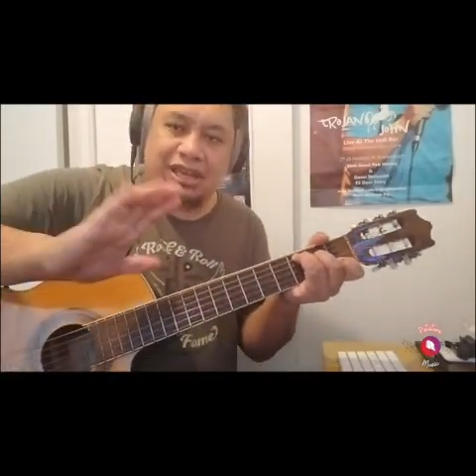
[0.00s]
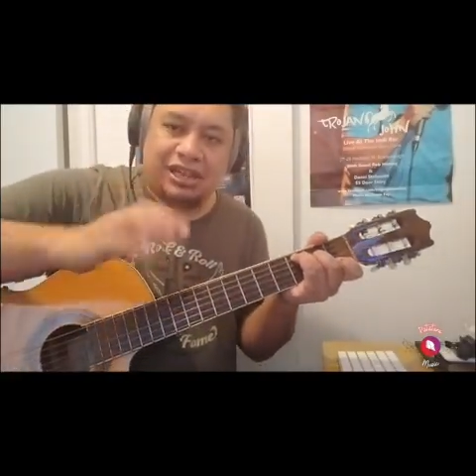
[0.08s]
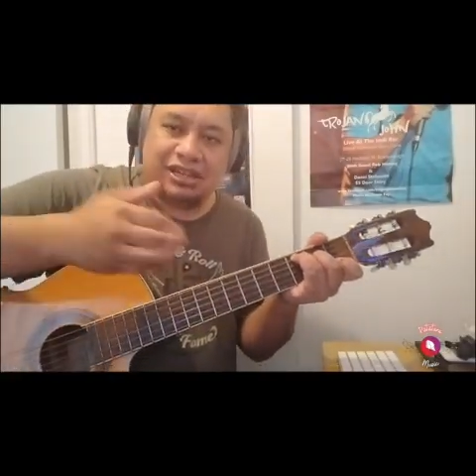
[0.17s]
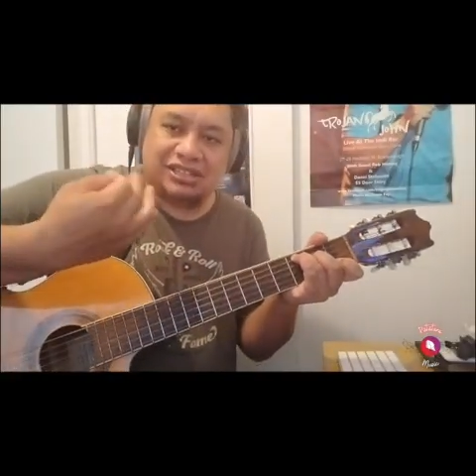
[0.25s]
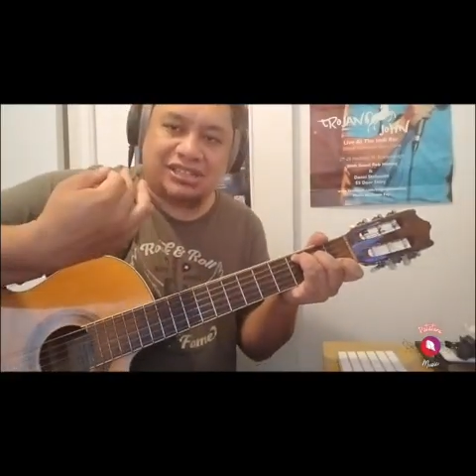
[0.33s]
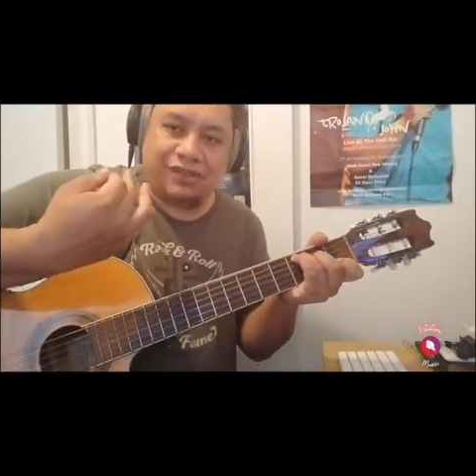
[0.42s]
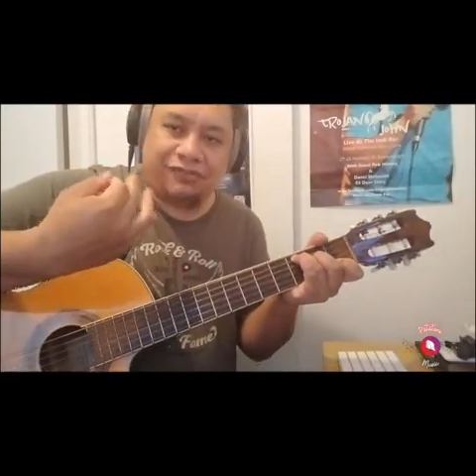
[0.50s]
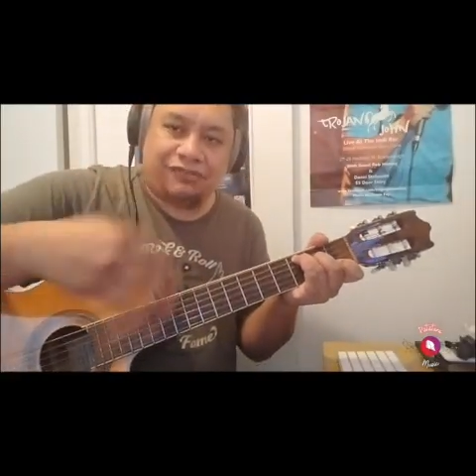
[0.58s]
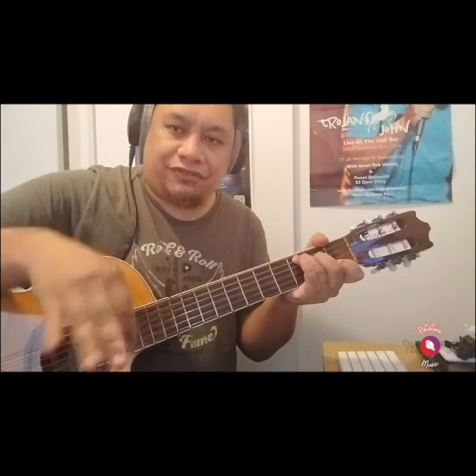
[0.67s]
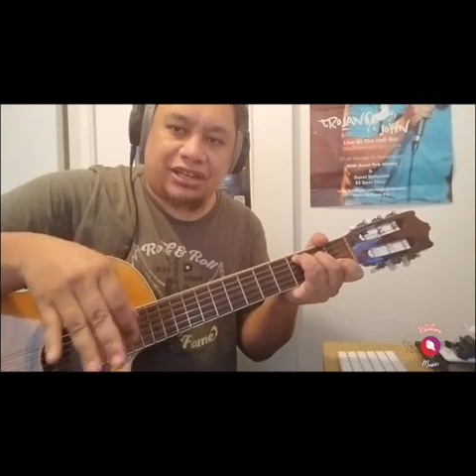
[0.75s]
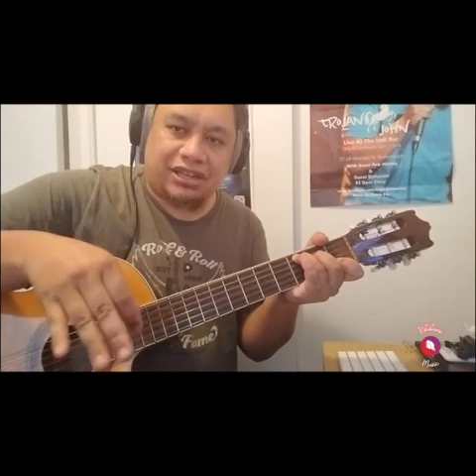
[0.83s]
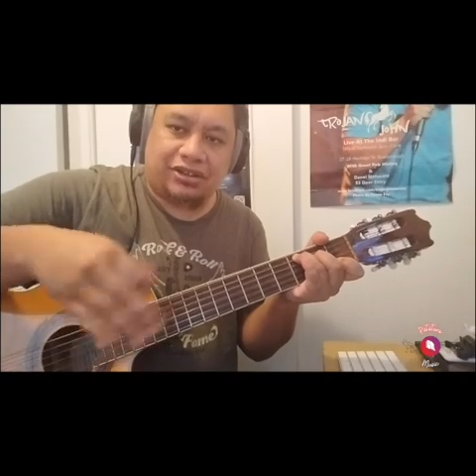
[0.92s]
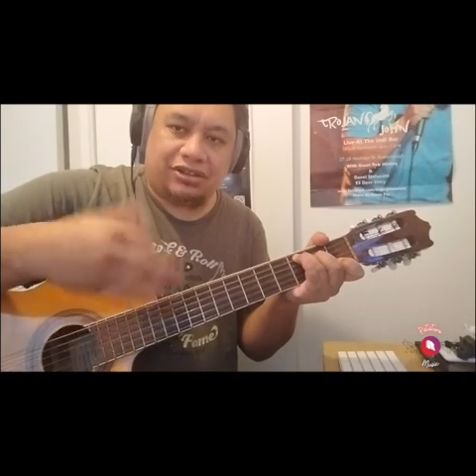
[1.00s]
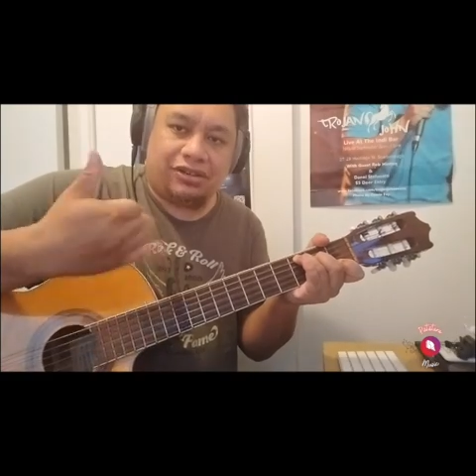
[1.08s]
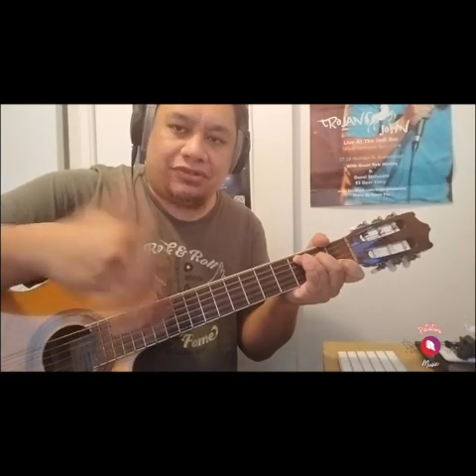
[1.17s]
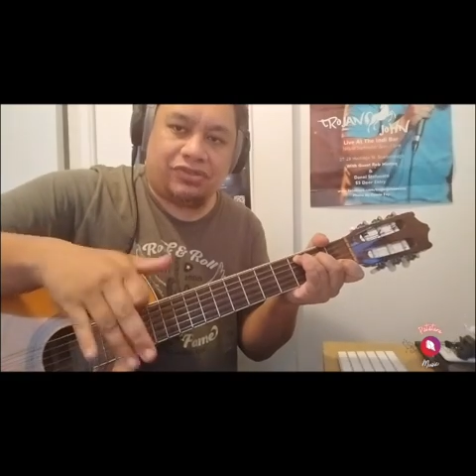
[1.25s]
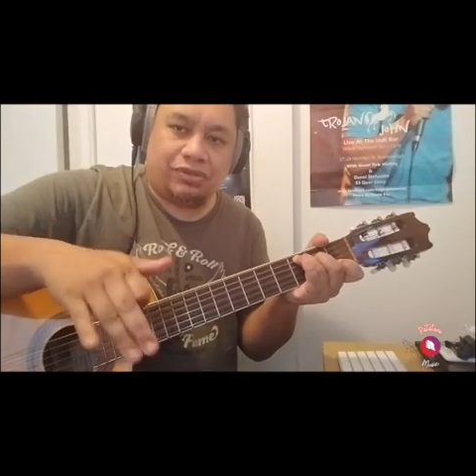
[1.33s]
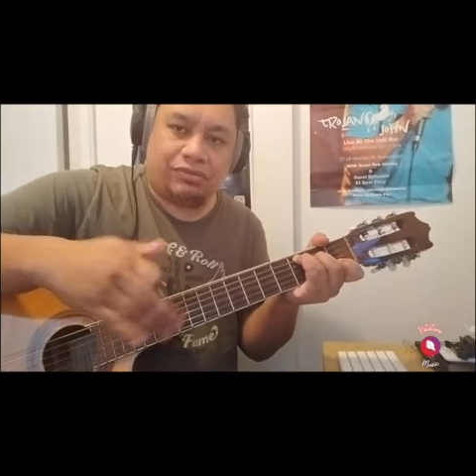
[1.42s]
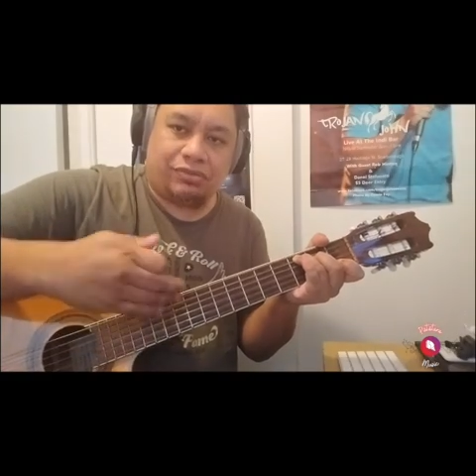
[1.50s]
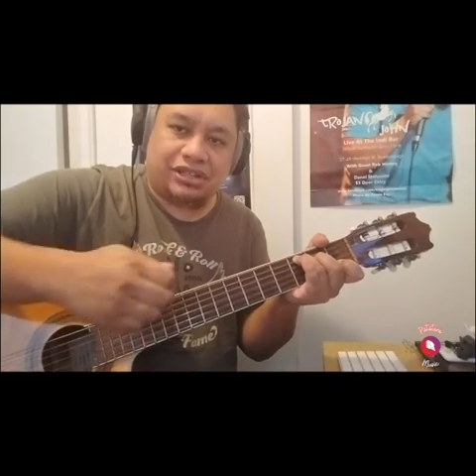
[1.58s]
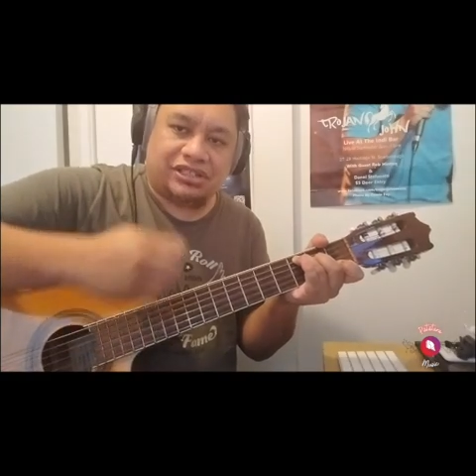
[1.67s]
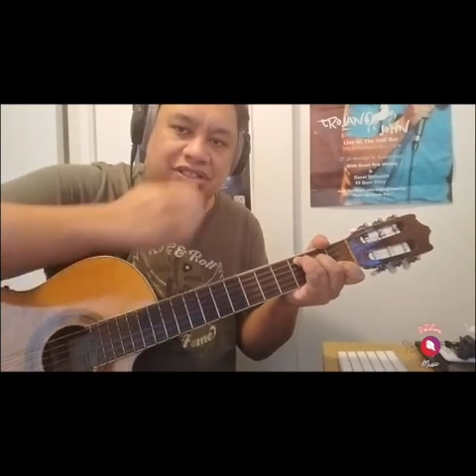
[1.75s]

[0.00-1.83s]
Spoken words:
and it's a flick of the wrist.